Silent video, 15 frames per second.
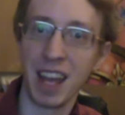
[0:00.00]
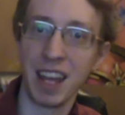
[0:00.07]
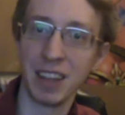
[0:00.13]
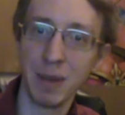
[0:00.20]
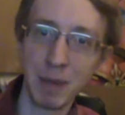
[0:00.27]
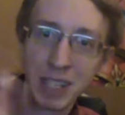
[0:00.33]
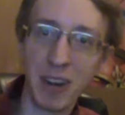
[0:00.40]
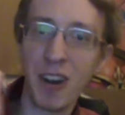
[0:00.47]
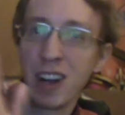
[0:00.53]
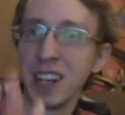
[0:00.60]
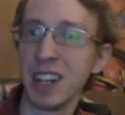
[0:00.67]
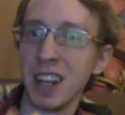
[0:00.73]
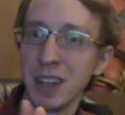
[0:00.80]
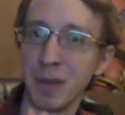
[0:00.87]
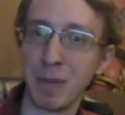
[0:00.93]
And let me talk
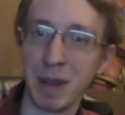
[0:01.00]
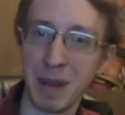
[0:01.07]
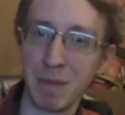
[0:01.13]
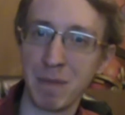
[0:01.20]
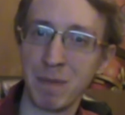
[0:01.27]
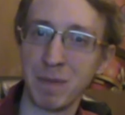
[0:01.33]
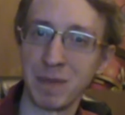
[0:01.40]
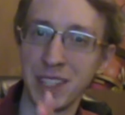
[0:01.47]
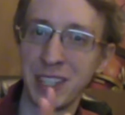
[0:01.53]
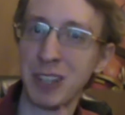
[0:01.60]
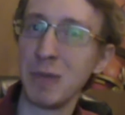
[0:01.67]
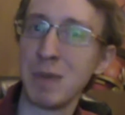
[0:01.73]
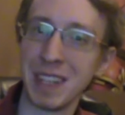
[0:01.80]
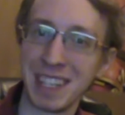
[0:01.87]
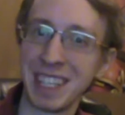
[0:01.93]
another bit
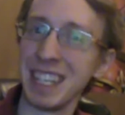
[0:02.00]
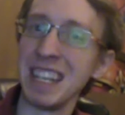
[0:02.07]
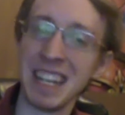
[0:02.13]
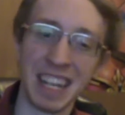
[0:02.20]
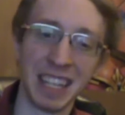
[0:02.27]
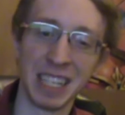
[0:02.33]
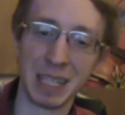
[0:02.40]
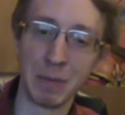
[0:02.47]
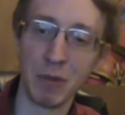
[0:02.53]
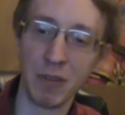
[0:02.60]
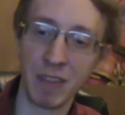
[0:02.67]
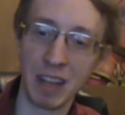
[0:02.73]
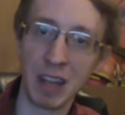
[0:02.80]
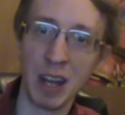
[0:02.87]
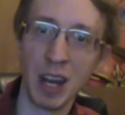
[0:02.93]
stupid scene in this
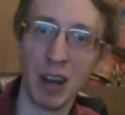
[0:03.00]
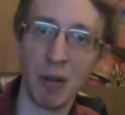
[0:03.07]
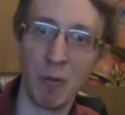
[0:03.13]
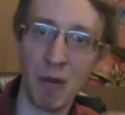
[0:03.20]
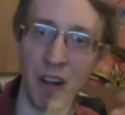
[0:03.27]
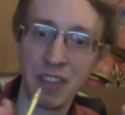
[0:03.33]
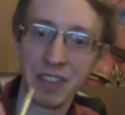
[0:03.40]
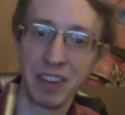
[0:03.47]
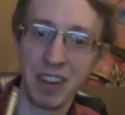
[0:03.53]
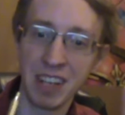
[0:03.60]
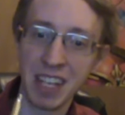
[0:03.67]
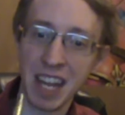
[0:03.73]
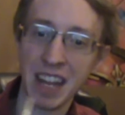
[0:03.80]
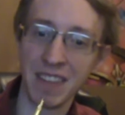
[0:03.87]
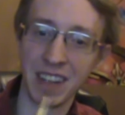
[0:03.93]
movie. Walter
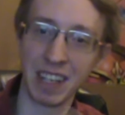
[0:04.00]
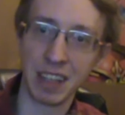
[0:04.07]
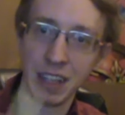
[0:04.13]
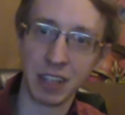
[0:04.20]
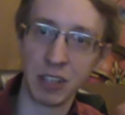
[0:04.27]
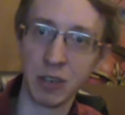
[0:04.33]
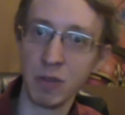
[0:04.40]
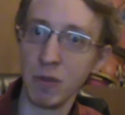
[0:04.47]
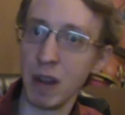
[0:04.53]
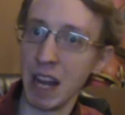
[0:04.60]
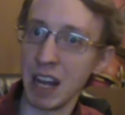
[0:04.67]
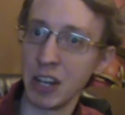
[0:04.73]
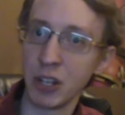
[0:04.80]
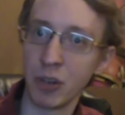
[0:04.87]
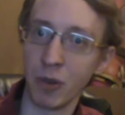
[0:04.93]
and David, the two
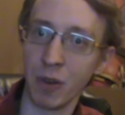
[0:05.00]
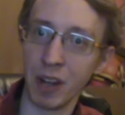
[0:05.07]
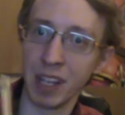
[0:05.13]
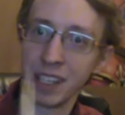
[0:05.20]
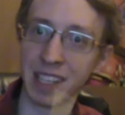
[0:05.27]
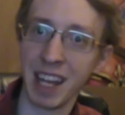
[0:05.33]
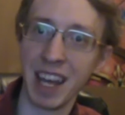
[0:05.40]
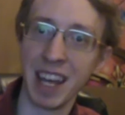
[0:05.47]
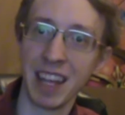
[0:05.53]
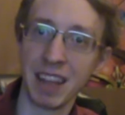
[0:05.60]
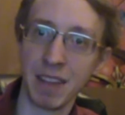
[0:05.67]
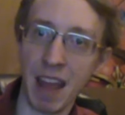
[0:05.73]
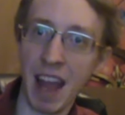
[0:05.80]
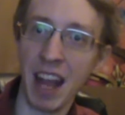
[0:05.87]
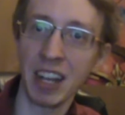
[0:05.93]
androids,
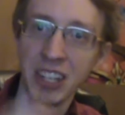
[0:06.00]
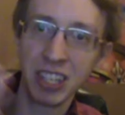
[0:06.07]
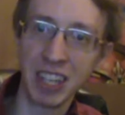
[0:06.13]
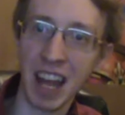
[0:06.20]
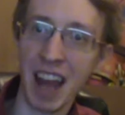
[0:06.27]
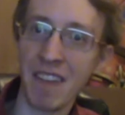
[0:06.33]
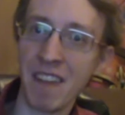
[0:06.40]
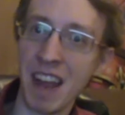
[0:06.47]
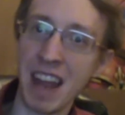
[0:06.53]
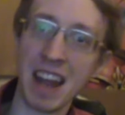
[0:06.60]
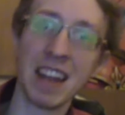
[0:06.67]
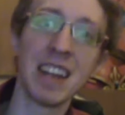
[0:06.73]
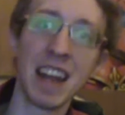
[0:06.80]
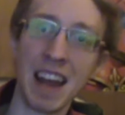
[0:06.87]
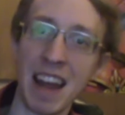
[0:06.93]
actually have
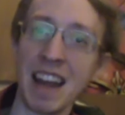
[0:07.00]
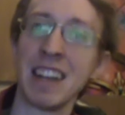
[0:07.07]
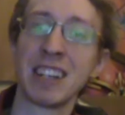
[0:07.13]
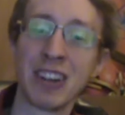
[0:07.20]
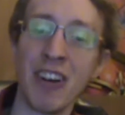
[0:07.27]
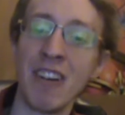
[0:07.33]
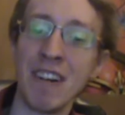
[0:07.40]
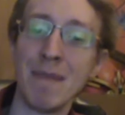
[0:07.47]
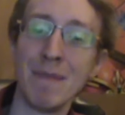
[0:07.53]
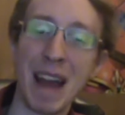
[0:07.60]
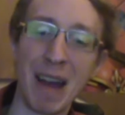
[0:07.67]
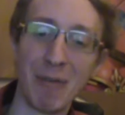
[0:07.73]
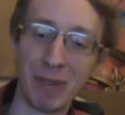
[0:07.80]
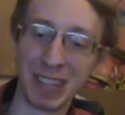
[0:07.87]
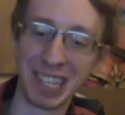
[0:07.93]
hand-to-hand
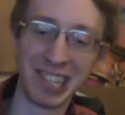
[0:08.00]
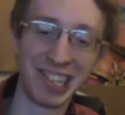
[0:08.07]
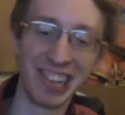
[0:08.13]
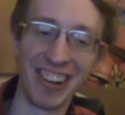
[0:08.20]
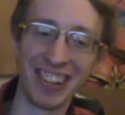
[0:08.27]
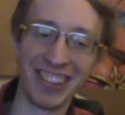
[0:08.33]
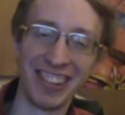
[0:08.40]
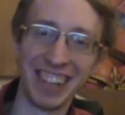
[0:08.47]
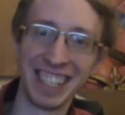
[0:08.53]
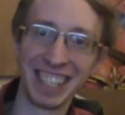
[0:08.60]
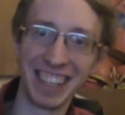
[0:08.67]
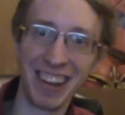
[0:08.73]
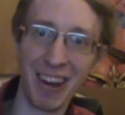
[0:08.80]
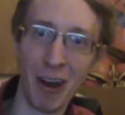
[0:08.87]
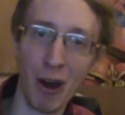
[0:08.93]
combat with each other.
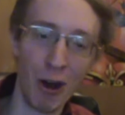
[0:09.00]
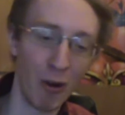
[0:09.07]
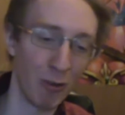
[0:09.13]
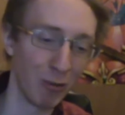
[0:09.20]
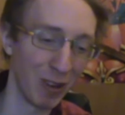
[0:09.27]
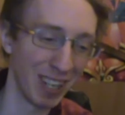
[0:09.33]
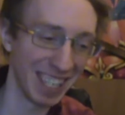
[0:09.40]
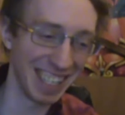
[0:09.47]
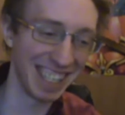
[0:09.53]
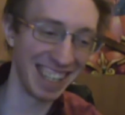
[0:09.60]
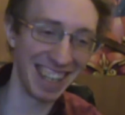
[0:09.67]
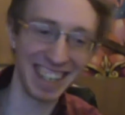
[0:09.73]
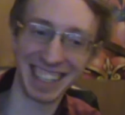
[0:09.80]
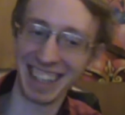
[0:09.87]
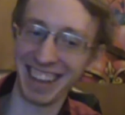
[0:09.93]
It's
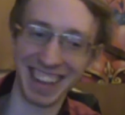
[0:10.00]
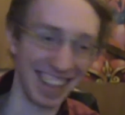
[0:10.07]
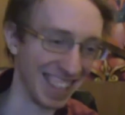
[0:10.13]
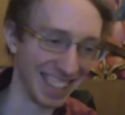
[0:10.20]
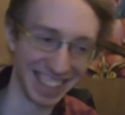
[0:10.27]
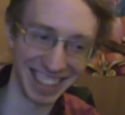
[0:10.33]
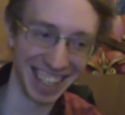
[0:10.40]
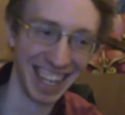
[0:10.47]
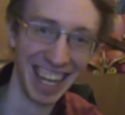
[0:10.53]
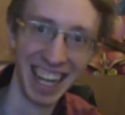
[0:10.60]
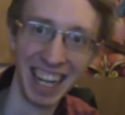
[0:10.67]
ridiculous.